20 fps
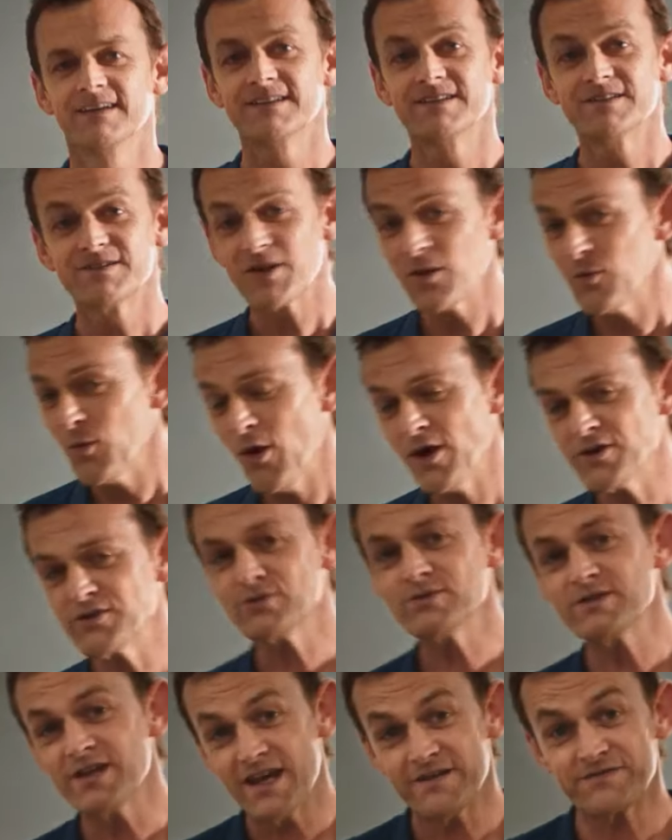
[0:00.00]
So why
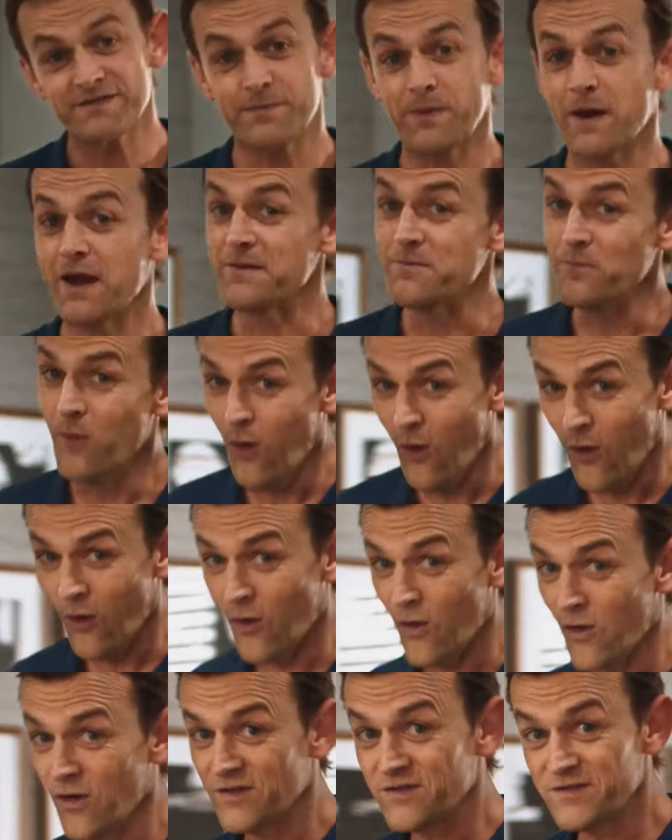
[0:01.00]
should you have to pay
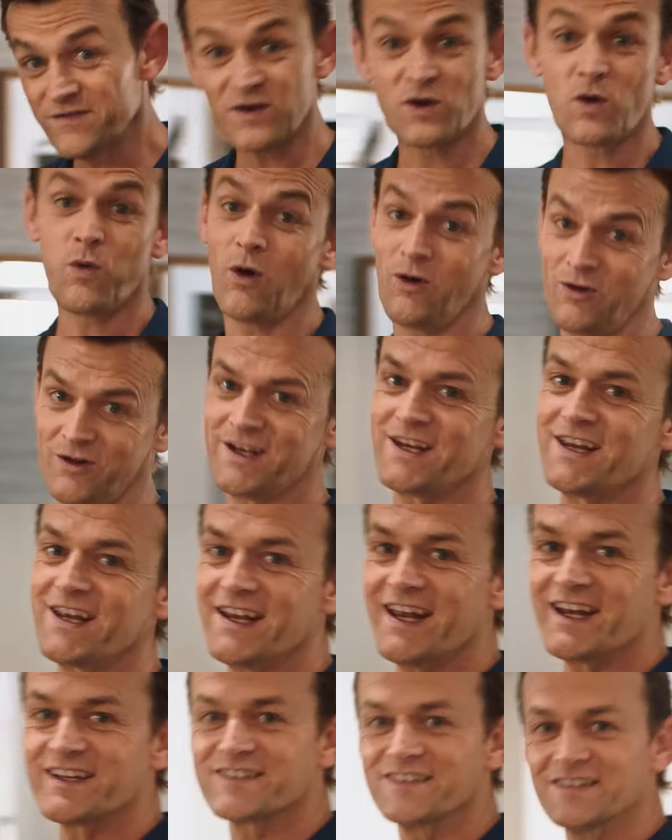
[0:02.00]
more for quality and
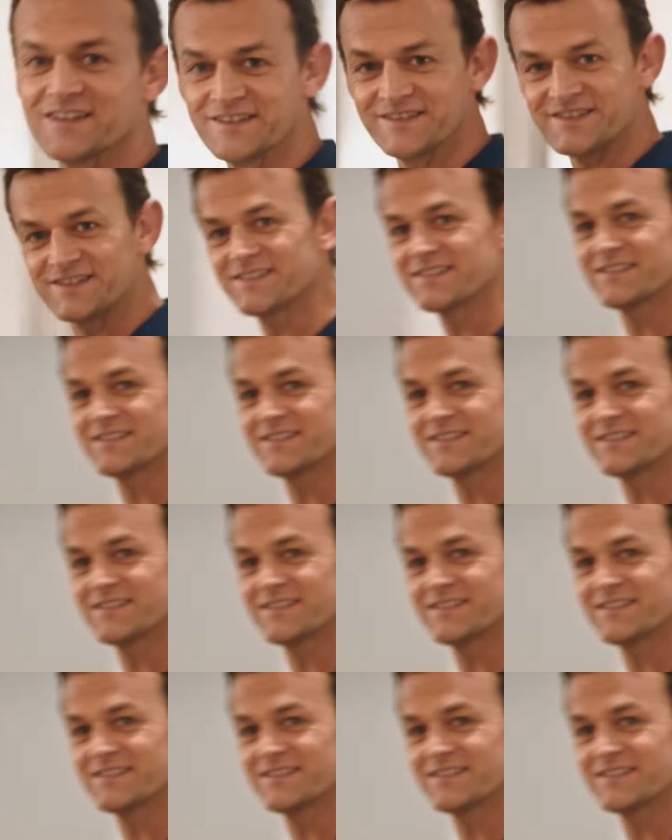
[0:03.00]
excellence?